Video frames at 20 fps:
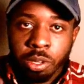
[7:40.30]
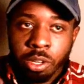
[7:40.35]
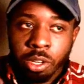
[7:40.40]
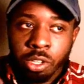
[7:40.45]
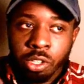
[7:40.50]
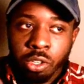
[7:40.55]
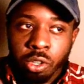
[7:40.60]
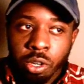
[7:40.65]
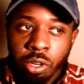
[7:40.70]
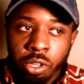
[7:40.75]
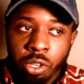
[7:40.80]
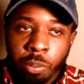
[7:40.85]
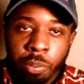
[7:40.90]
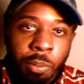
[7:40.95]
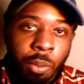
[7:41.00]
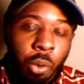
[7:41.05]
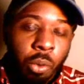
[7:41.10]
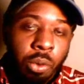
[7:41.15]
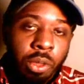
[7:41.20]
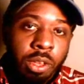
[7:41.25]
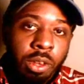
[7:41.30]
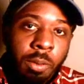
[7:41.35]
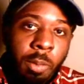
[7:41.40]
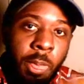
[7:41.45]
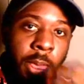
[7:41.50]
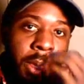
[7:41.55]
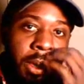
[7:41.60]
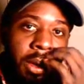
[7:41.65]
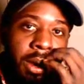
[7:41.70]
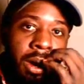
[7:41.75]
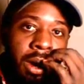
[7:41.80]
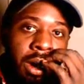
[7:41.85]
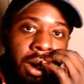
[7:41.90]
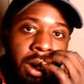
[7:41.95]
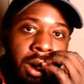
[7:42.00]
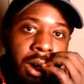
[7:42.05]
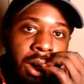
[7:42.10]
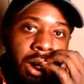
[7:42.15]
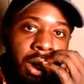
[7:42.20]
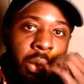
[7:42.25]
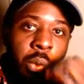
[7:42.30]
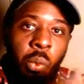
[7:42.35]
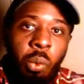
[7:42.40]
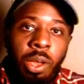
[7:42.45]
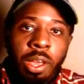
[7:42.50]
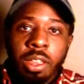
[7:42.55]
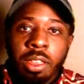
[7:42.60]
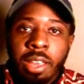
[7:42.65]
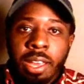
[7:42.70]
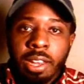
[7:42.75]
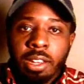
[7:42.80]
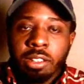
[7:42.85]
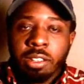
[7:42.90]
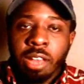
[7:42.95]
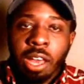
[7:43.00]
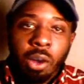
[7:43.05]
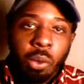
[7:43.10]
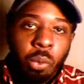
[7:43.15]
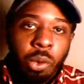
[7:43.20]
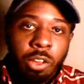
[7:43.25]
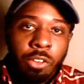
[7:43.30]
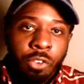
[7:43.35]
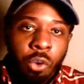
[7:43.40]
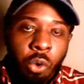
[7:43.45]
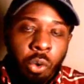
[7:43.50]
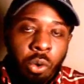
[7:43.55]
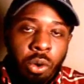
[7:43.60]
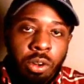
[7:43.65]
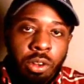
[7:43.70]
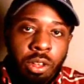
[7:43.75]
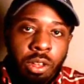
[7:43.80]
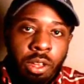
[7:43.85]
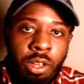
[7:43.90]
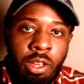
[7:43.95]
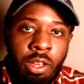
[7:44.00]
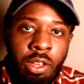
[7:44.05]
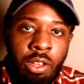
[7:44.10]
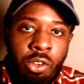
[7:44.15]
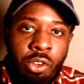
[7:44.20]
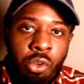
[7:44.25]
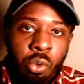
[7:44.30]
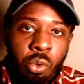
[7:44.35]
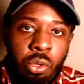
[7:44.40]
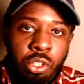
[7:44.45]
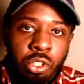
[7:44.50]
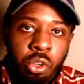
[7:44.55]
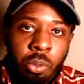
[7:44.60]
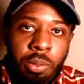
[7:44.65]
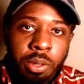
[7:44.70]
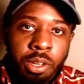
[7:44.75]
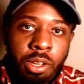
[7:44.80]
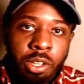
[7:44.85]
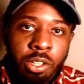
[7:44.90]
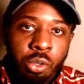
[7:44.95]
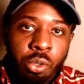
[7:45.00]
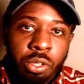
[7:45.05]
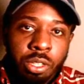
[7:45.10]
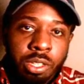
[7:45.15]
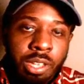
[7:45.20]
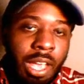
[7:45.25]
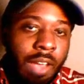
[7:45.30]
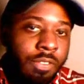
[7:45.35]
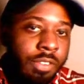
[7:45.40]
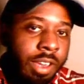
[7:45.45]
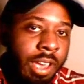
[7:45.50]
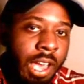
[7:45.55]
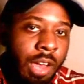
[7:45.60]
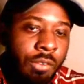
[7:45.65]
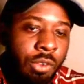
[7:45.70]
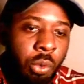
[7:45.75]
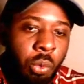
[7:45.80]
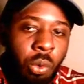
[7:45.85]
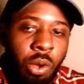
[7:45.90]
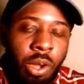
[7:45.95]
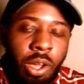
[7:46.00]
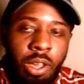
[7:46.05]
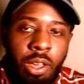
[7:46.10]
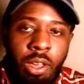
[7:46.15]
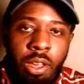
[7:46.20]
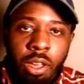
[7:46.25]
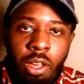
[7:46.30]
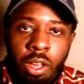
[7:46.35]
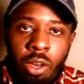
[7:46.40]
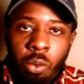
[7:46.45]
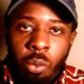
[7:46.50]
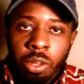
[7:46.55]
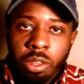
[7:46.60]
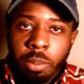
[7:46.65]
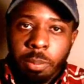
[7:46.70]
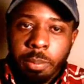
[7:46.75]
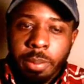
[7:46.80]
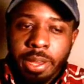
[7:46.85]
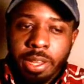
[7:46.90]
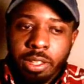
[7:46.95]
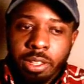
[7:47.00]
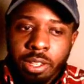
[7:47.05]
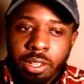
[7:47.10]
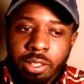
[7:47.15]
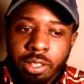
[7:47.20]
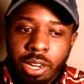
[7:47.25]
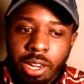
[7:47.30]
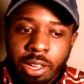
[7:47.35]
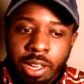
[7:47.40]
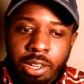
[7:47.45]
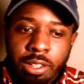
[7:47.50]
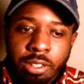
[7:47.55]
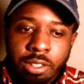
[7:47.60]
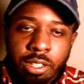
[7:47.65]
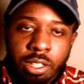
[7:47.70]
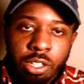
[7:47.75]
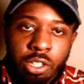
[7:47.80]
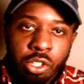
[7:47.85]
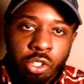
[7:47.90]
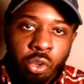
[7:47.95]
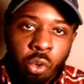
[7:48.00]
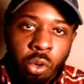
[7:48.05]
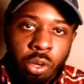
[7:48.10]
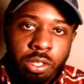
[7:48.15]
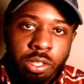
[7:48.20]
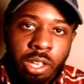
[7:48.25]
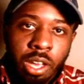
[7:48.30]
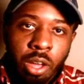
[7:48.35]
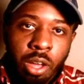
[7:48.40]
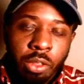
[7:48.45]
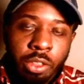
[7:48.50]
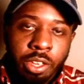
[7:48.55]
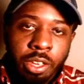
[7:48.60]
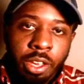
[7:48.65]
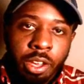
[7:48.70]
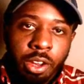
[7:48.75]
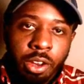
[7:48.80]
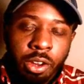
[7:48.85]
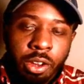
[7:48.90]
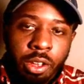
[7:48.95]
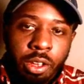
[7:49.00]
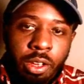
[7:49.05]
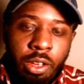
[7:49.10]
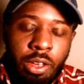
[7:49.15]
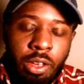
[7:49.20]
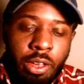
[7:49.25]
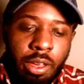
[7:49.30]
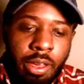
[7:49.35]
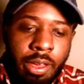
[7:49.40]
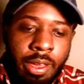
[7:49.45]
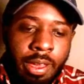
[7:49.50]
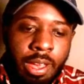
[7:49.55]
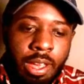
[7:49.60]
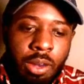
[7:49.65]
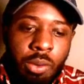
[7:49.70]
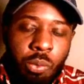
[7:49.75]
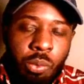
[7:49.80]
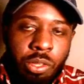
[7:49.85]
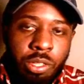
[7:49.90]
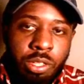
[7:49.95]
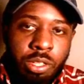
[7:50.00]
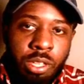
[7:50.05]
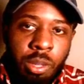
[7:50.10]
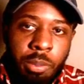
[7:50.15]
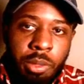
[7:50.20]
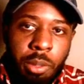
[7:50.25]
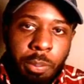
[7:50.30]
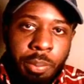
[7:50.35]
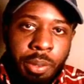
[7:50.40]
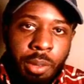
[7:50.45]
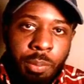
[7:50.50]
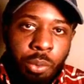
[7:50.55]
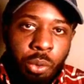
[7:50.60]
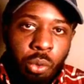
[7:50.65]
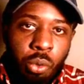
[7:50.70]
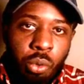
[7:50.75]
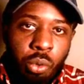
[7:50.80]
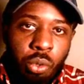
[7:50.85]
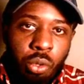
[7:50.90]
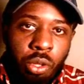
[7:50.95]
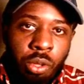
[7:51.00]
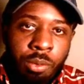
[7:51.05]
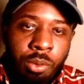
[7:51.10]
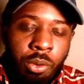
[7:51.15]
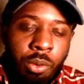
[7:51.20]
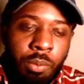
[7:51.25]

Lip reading: because you're promoting a way that is not a way forward, and you're doing so because you just have to have your way. One of the main things that I kind of see this on is healthcare, and with some of the people,